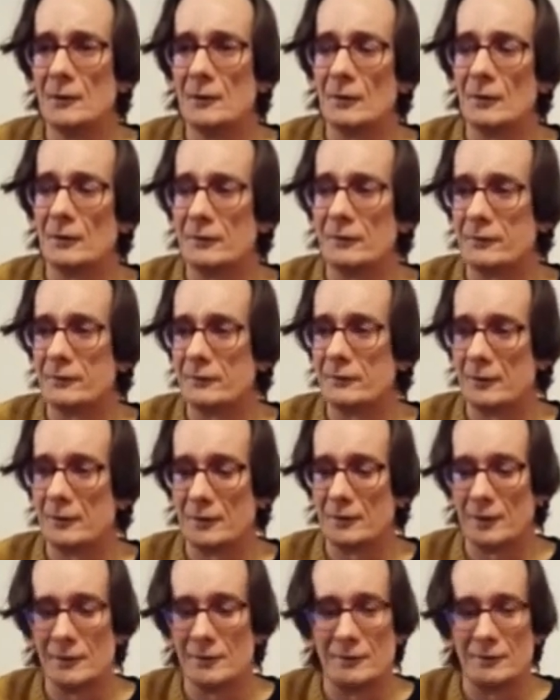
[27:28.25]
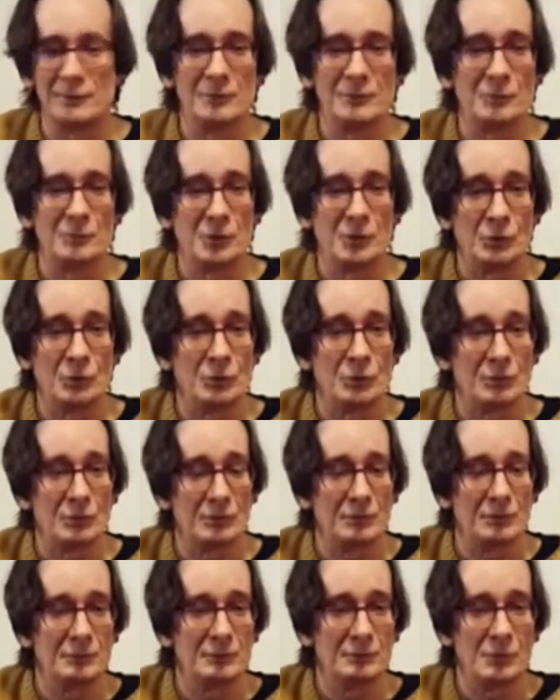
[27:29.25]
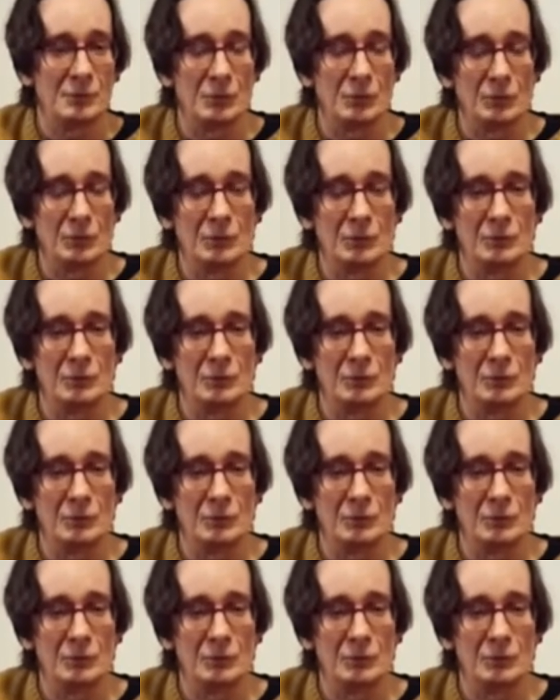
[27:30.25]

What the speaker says: like to dedicate this to my uncle Noel,